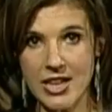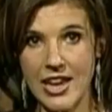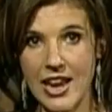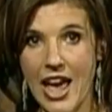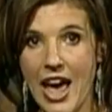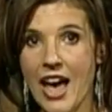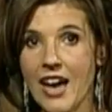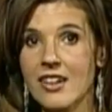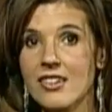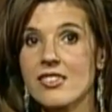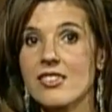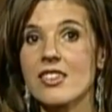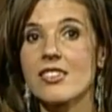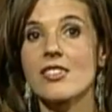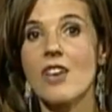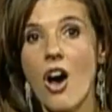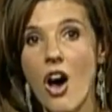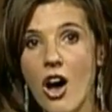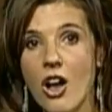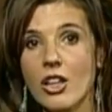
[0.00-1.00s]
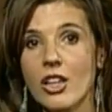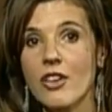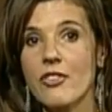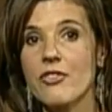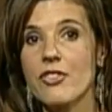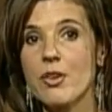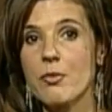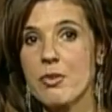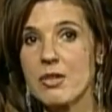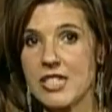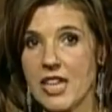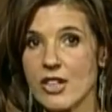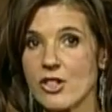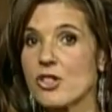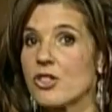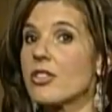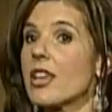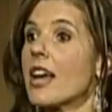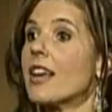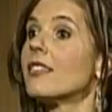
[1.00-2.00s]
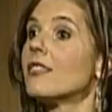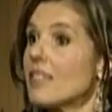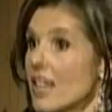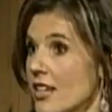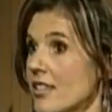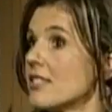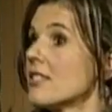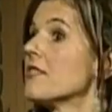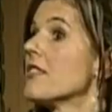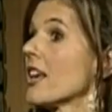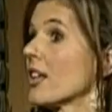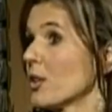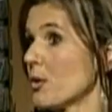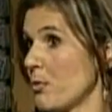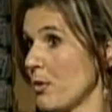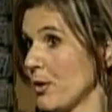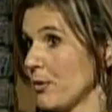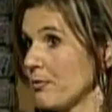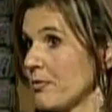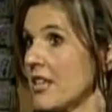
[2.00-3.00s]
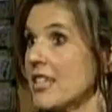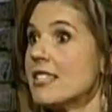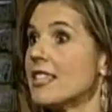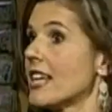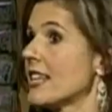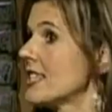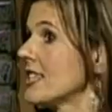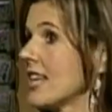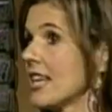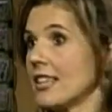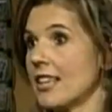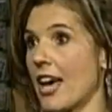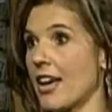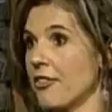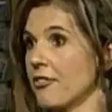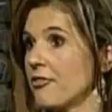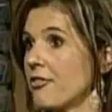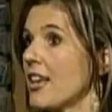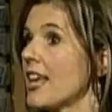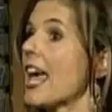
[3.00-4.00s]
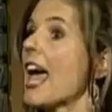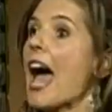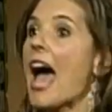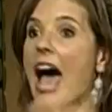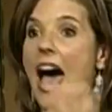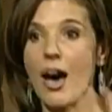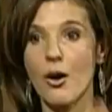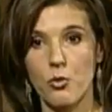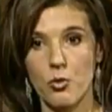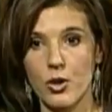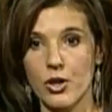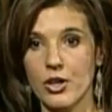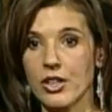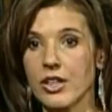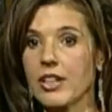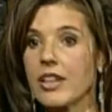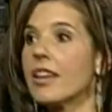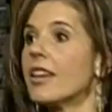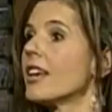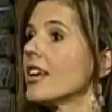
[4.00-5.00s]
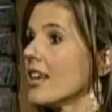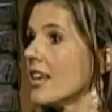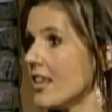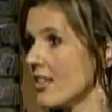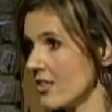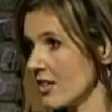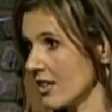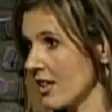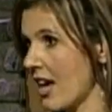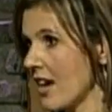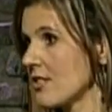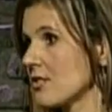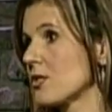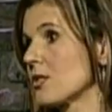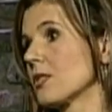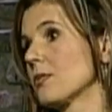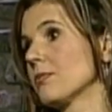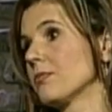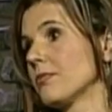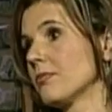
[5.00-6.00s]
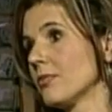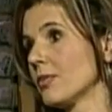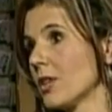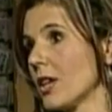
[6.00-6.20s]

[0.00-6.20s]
we can access all of the potential that is available in day-to-day life, at work, in the classroom.